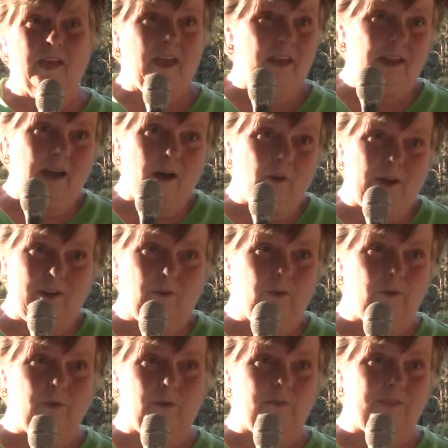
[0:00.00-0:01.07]
And now I
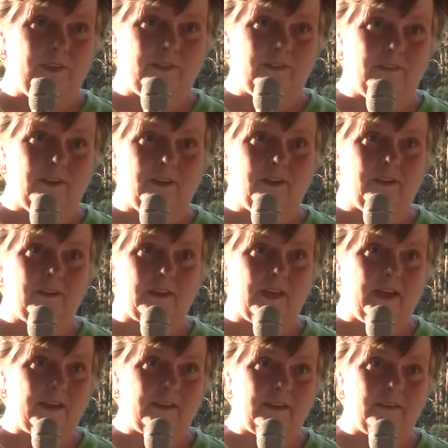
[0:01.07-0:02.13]
don't know if they study the
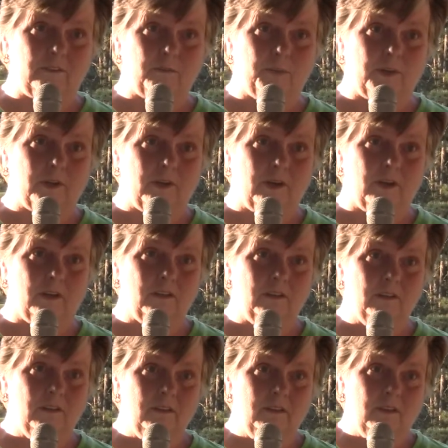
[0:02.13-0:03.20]
catechism at all.
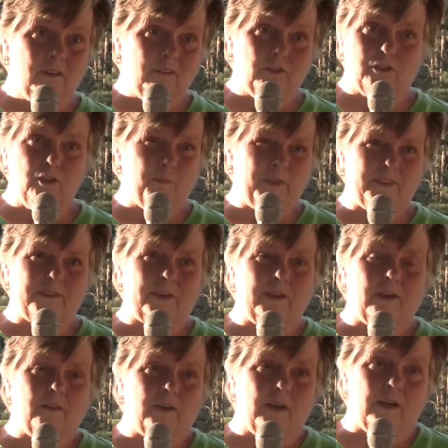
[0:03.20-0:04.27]
So they're missing
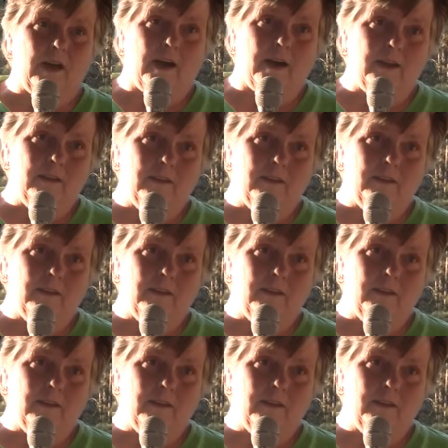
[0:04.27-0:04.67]
out a lot.